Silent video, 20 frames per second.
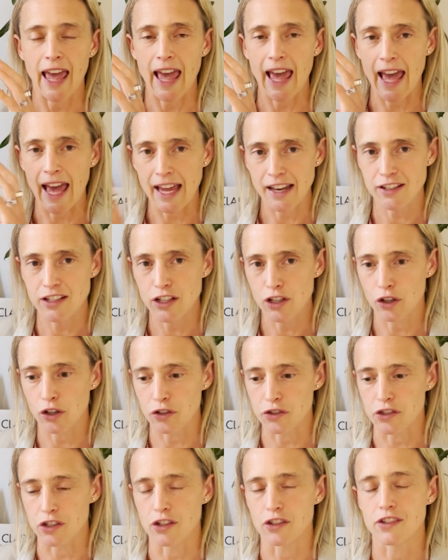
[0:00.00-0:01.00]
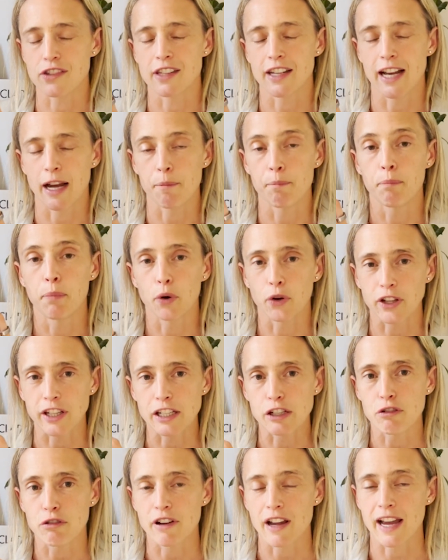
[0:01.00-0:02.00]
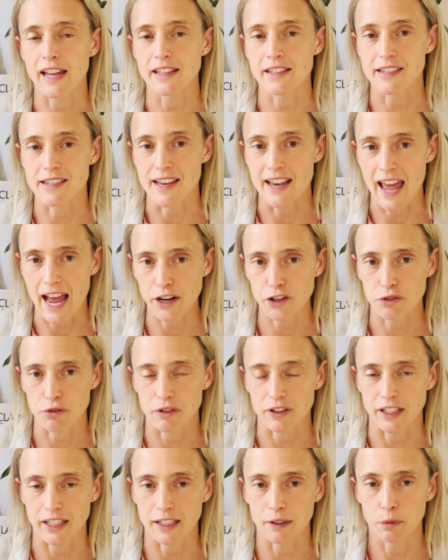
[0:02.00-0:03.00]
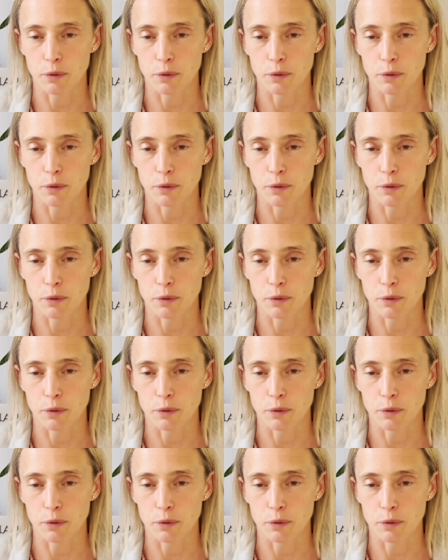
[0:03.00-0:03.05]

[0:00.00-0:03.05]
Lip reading: antioxidants that our body creates naturally.